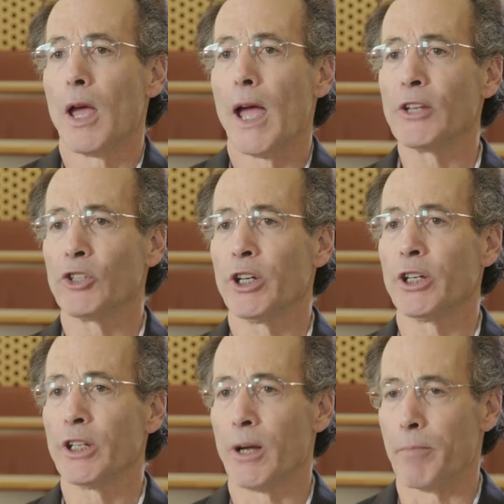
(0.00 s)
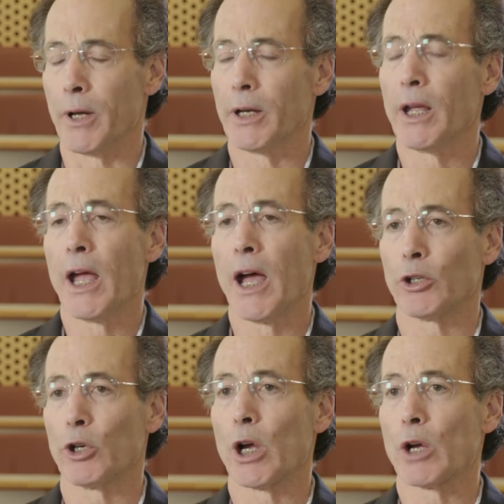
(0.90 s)
As an incumbent, how
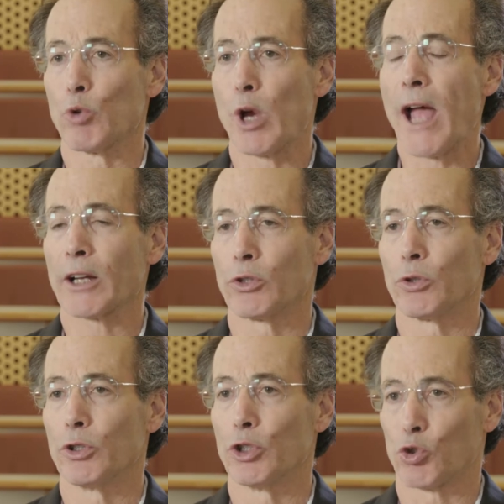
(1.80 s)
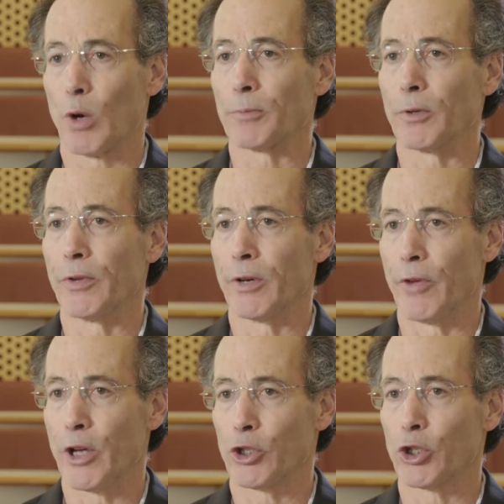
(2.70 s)
do I react to a disruptive
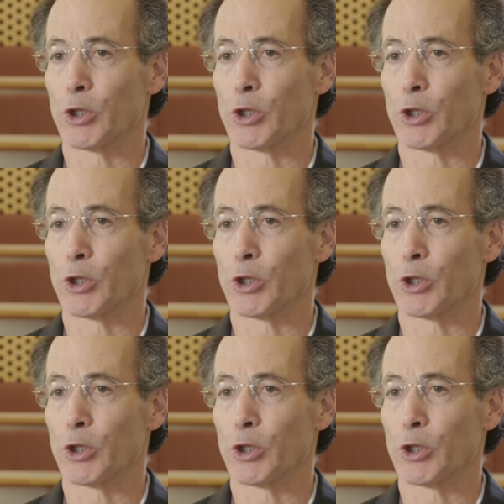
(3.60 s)
innovation?